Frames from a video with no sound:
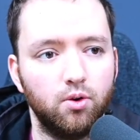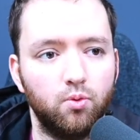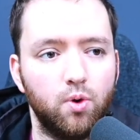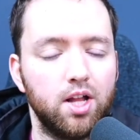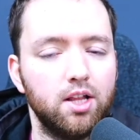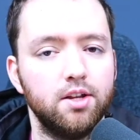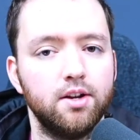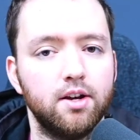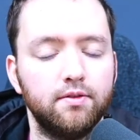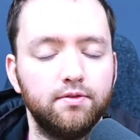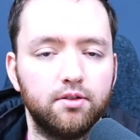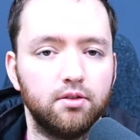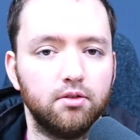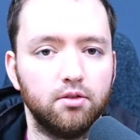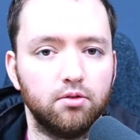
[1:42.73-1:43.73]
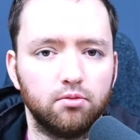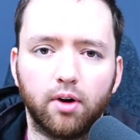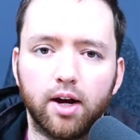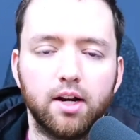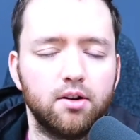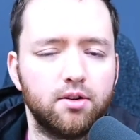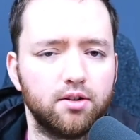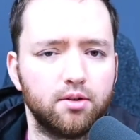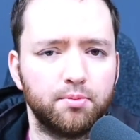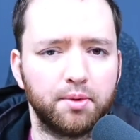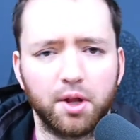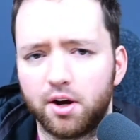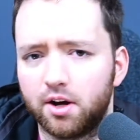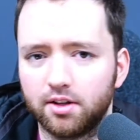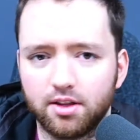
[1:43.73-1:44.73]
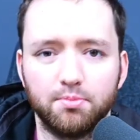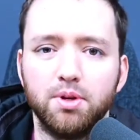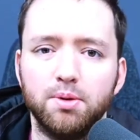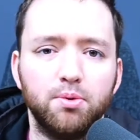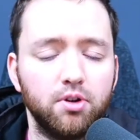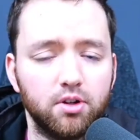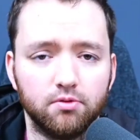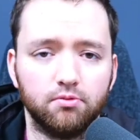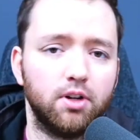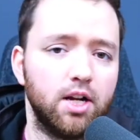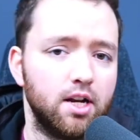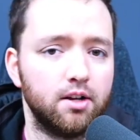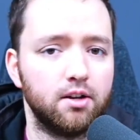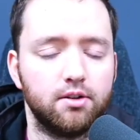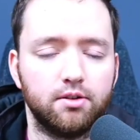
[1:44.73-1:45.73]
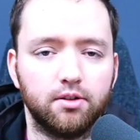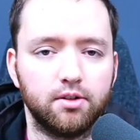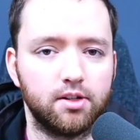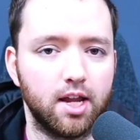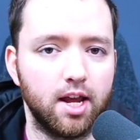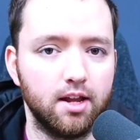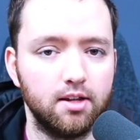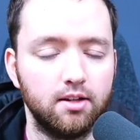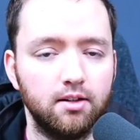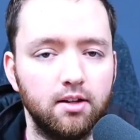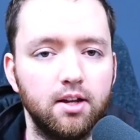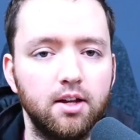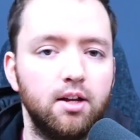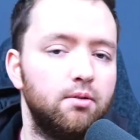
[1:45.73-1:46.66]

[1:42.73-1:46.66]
well enough to write it on a blog that people can read and understand,